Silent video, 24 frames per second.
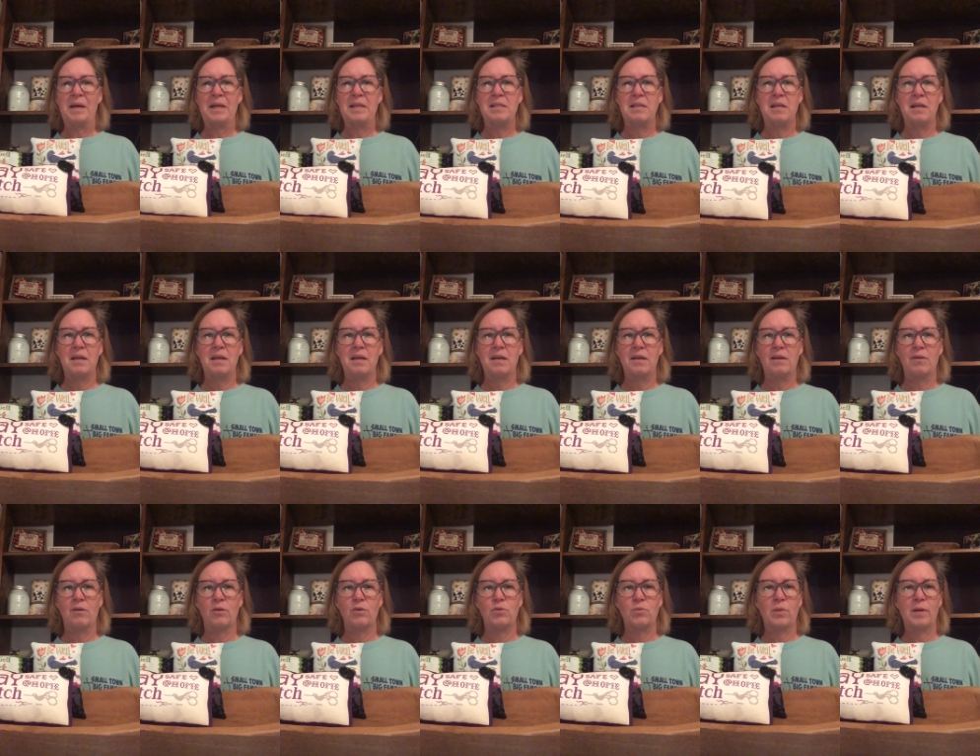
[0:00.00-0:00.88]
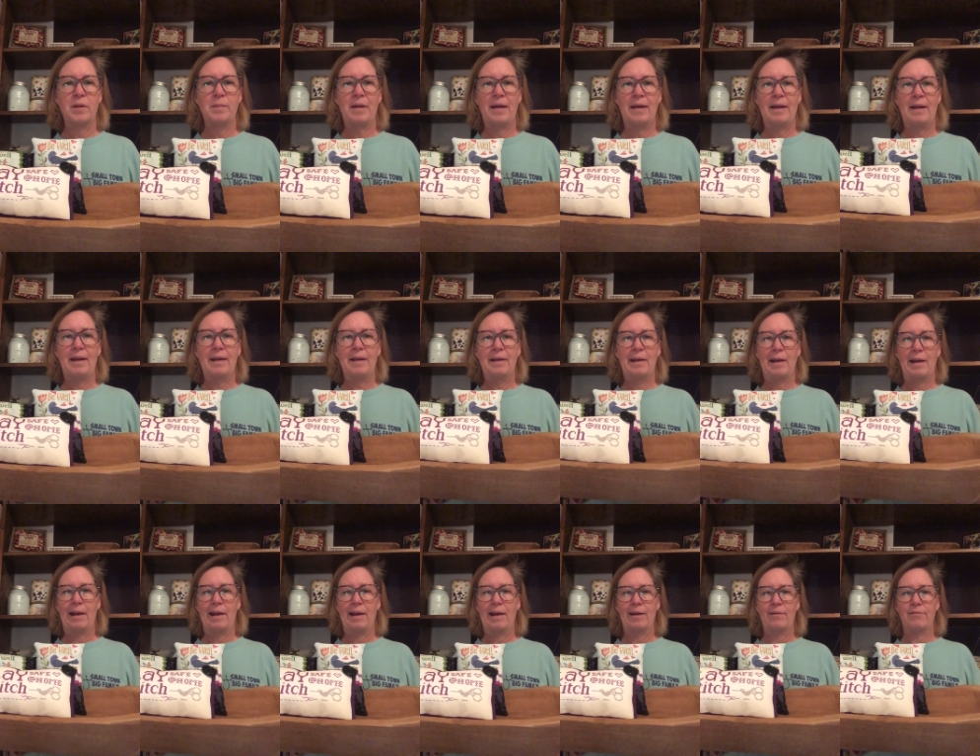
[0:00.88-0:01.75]
10 or 20 by
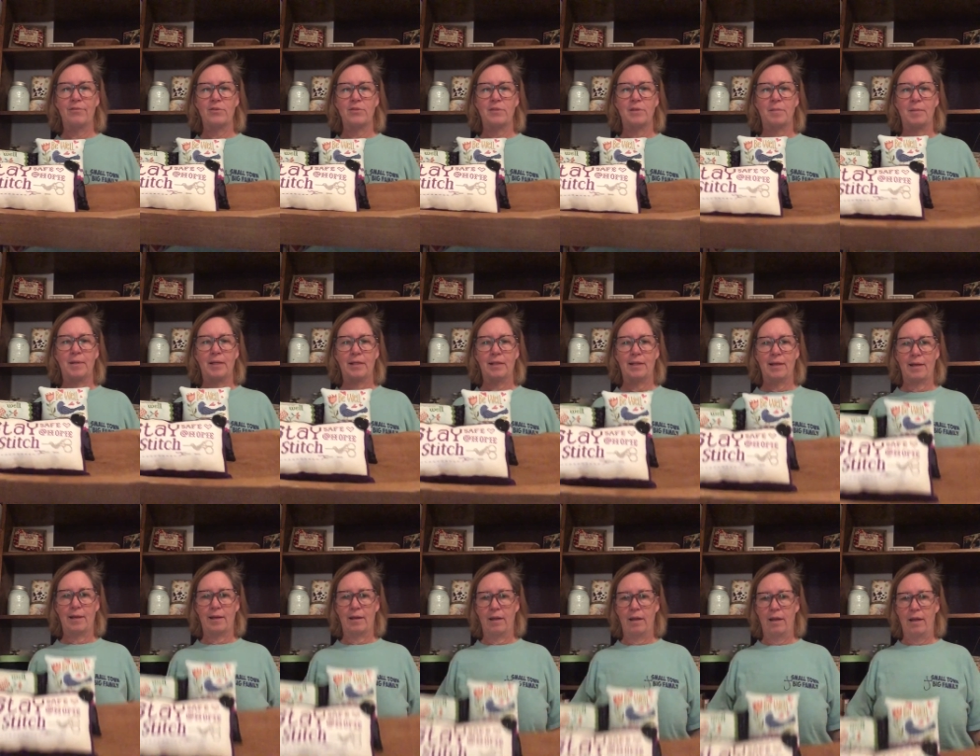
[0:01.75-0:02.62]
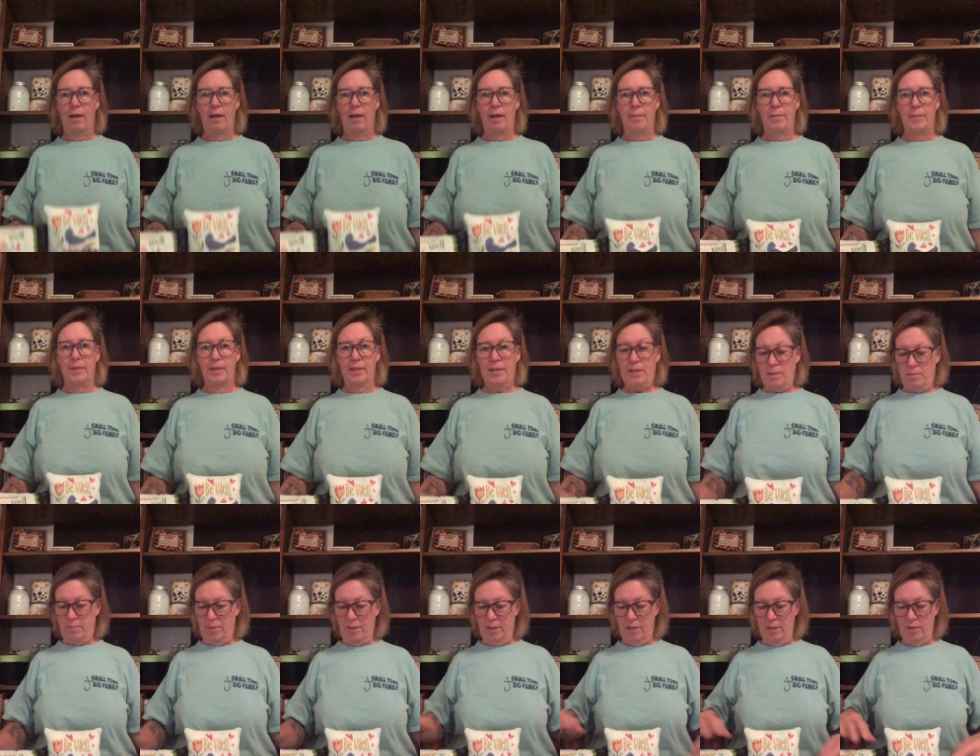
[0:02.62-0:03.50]
9.5 or something like that. But these
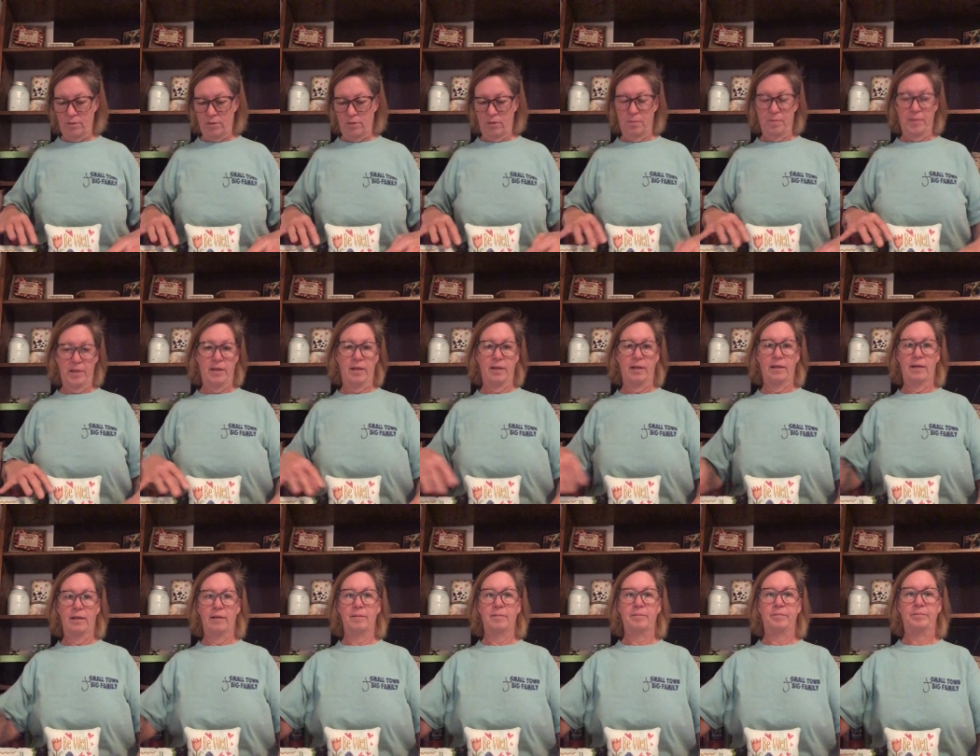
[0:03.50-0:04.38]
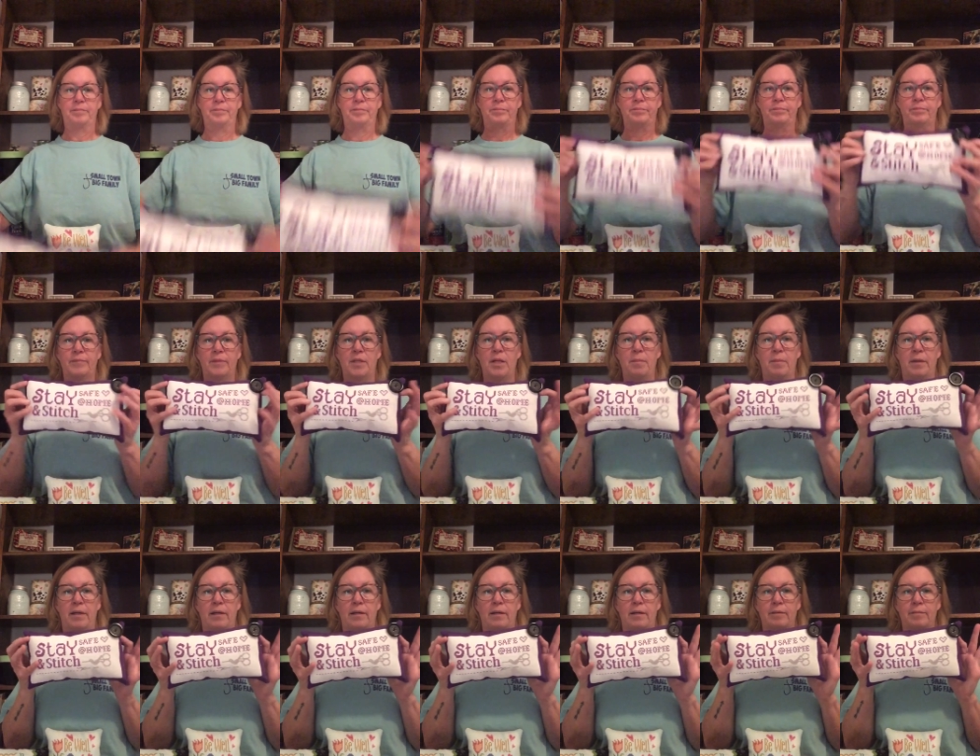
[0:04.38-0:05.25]
pillows are big. They're
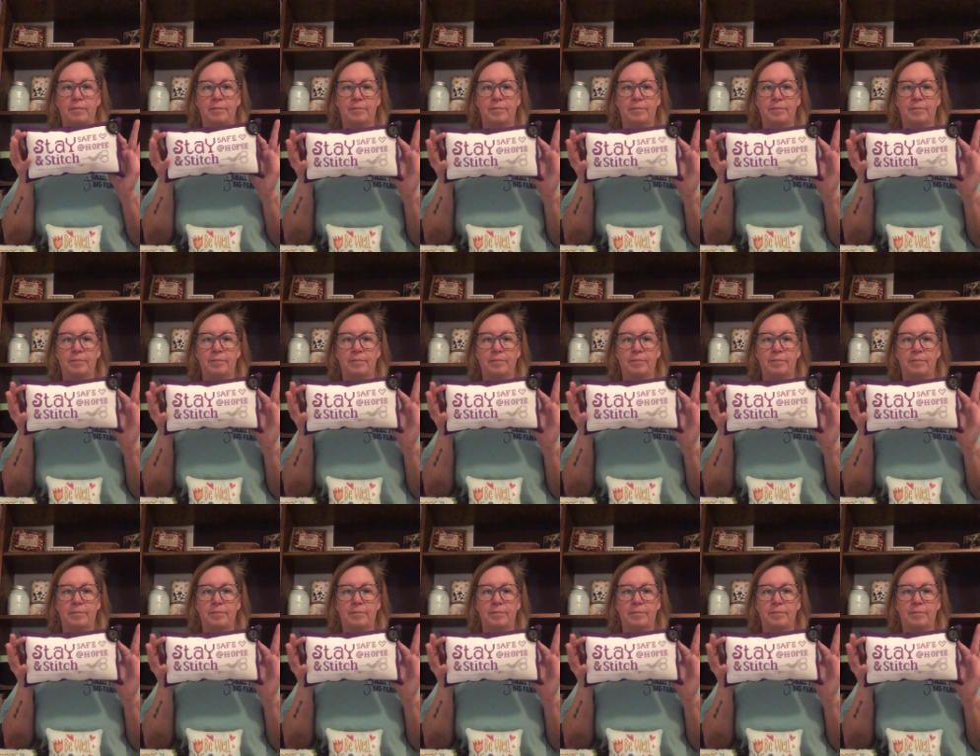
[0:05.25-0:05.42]
big.